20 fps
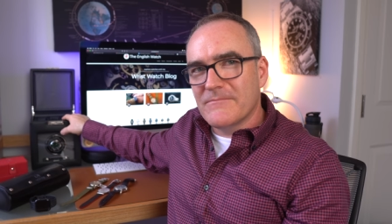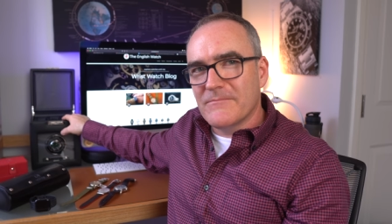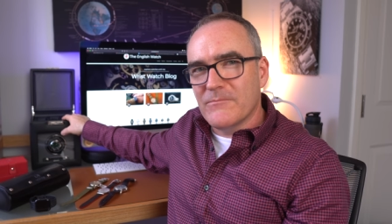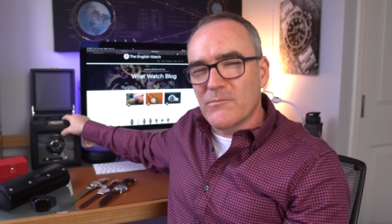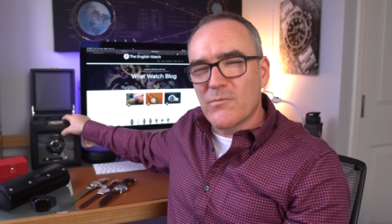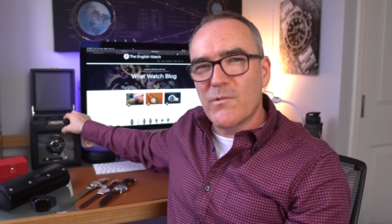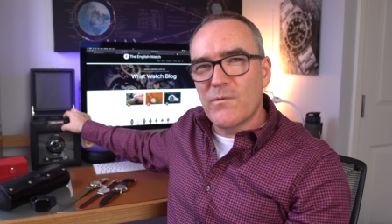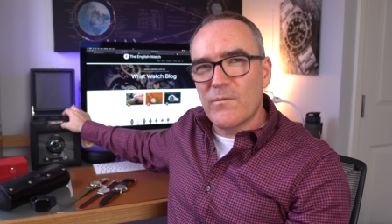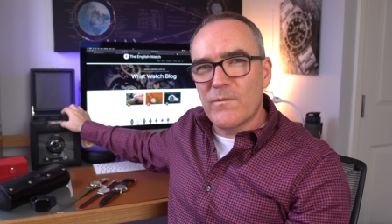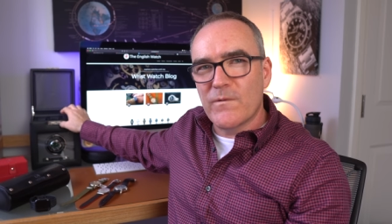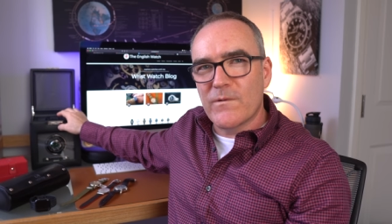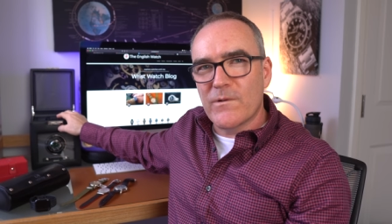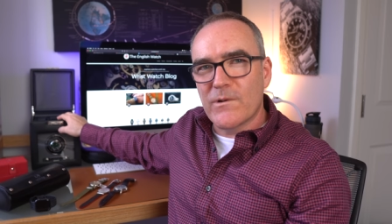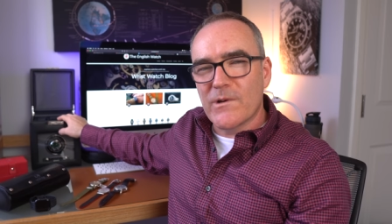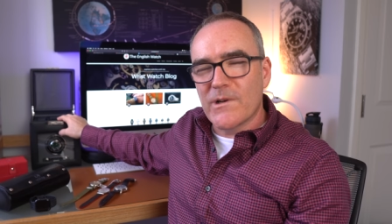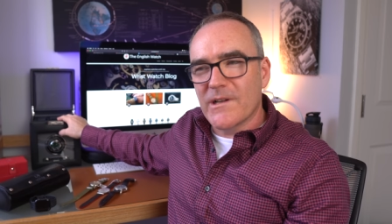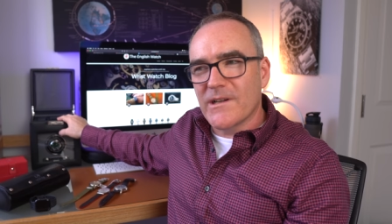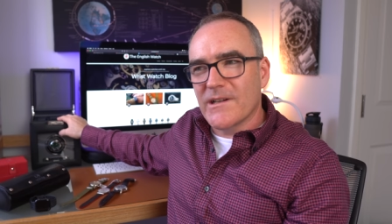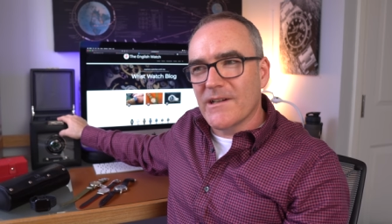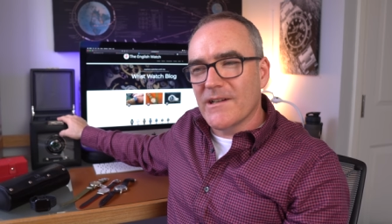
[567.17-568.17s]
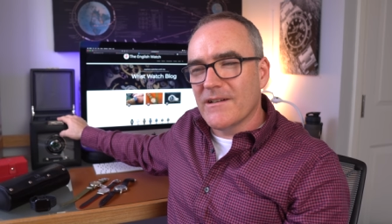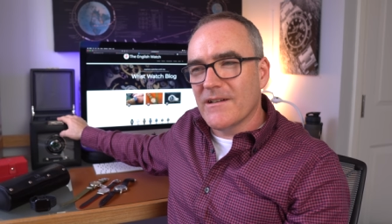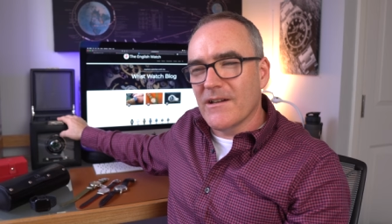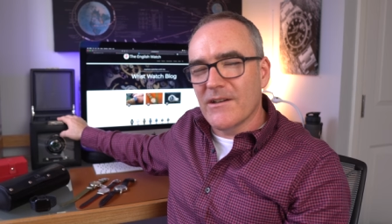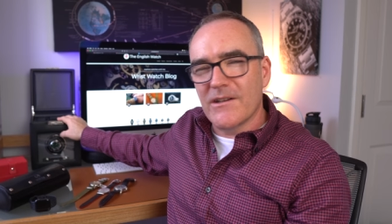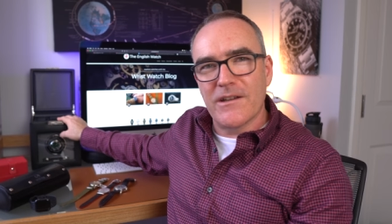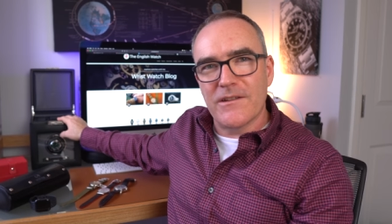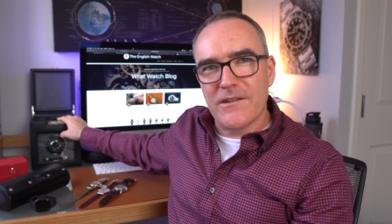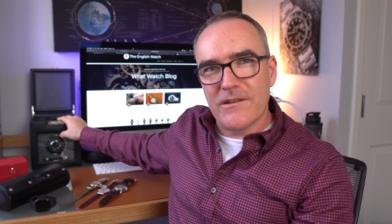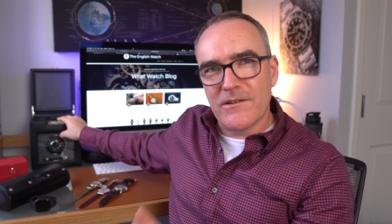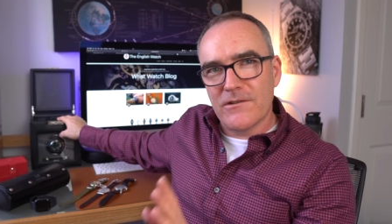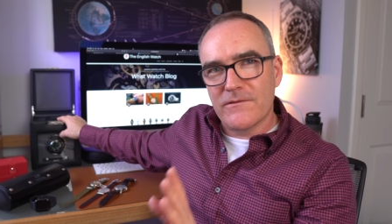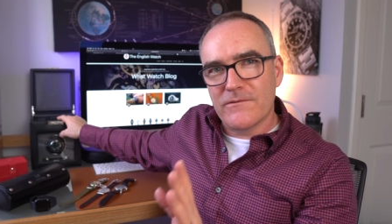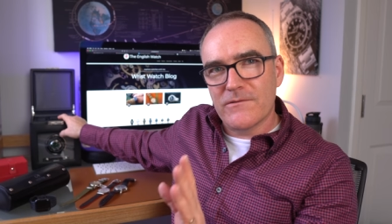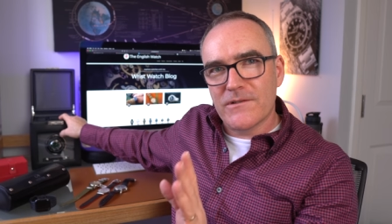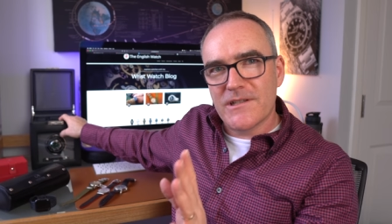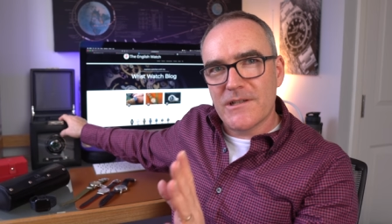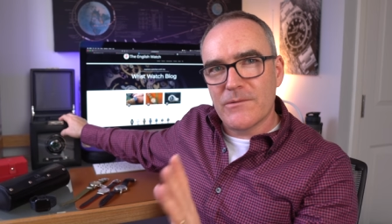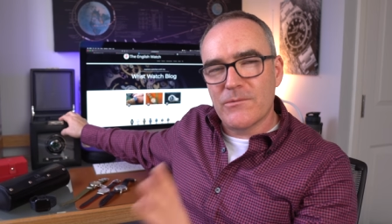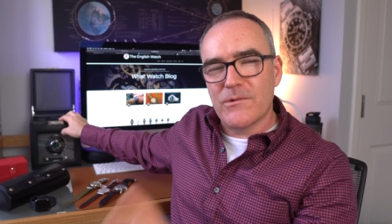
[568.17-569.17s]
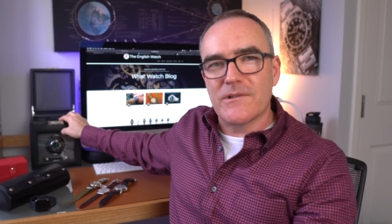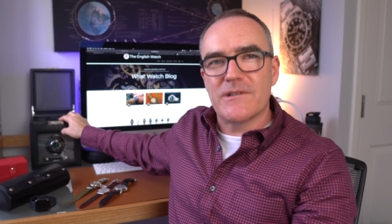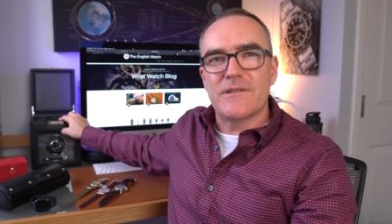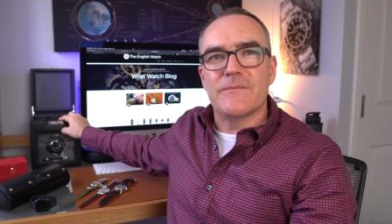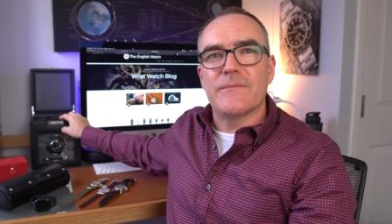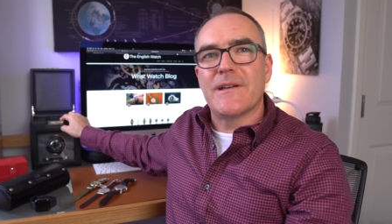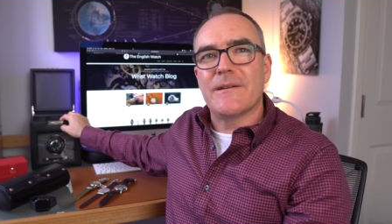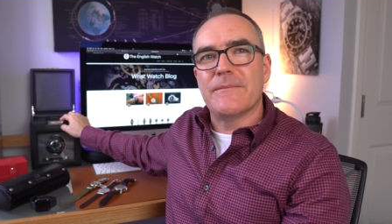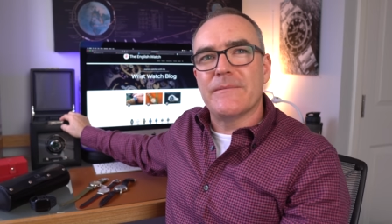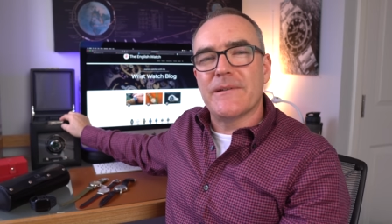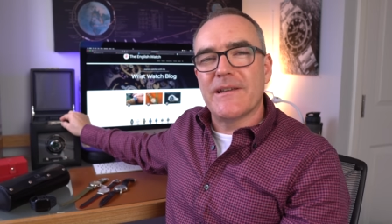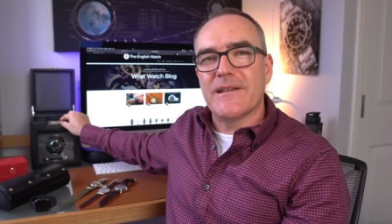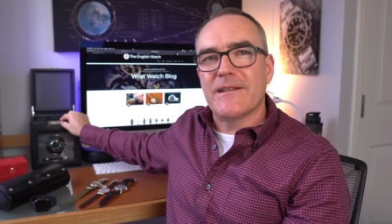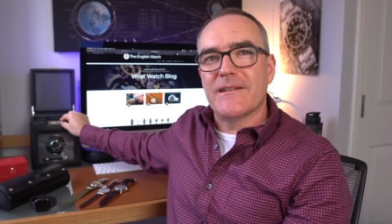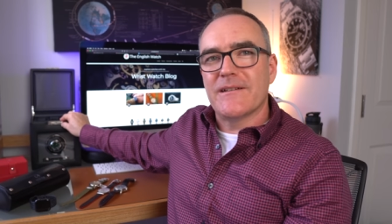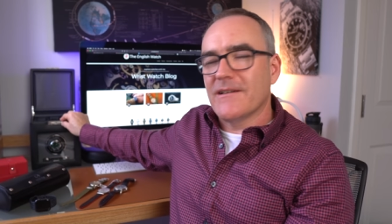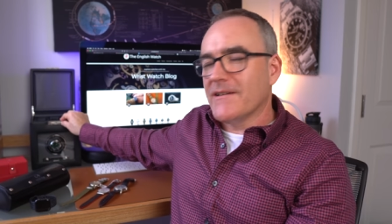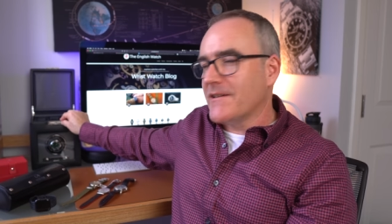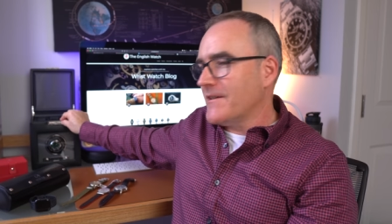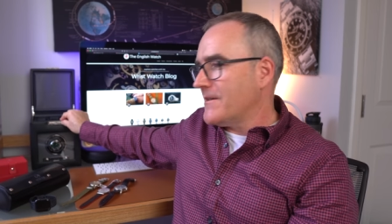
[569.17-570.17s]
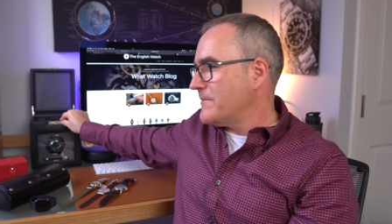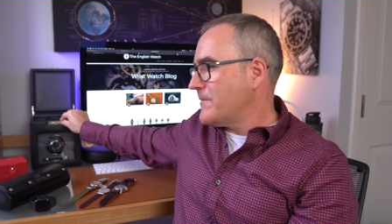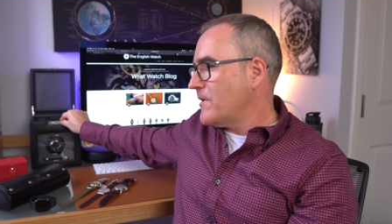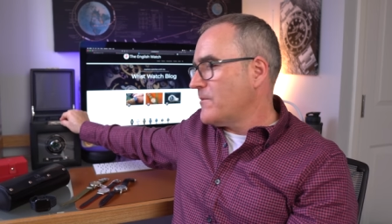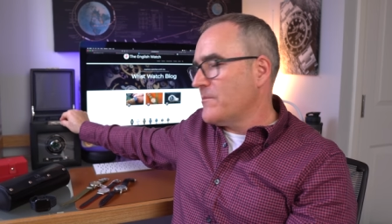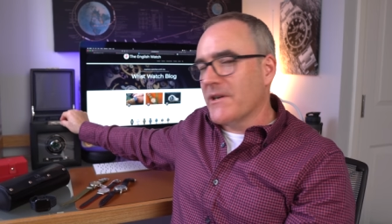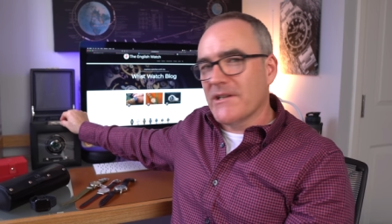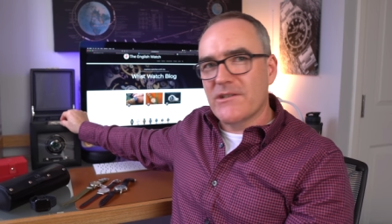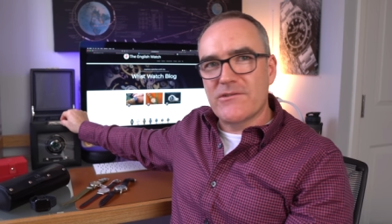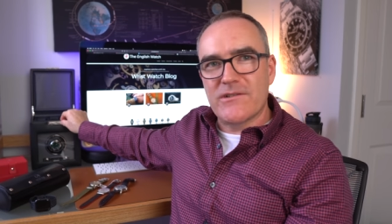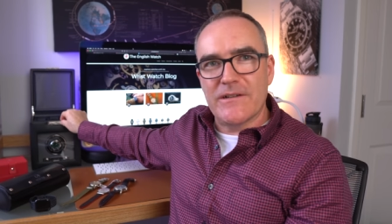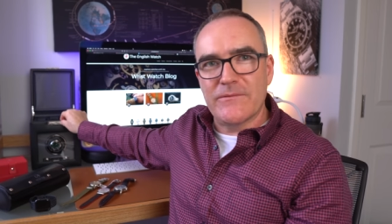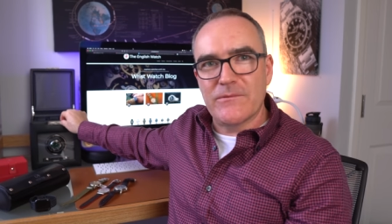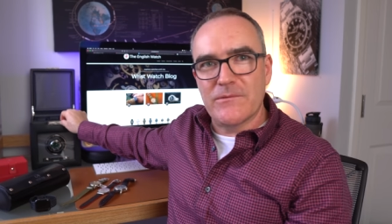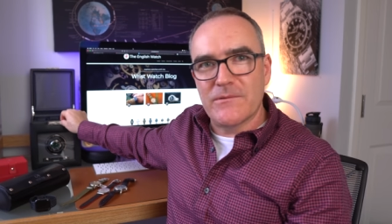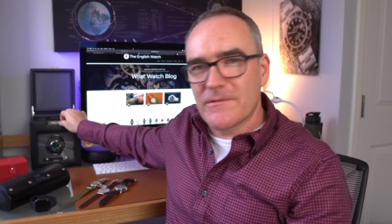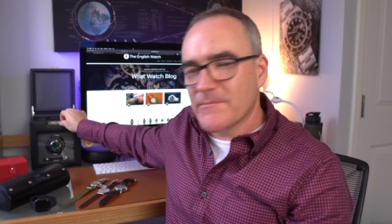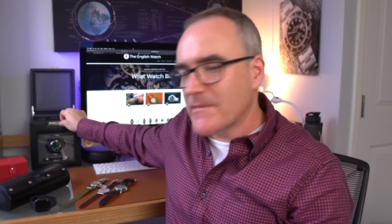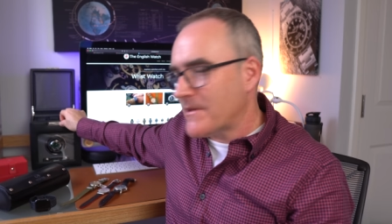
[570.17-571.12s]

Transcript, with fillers: room for uh, another novelty watch maybe uh, on my travels.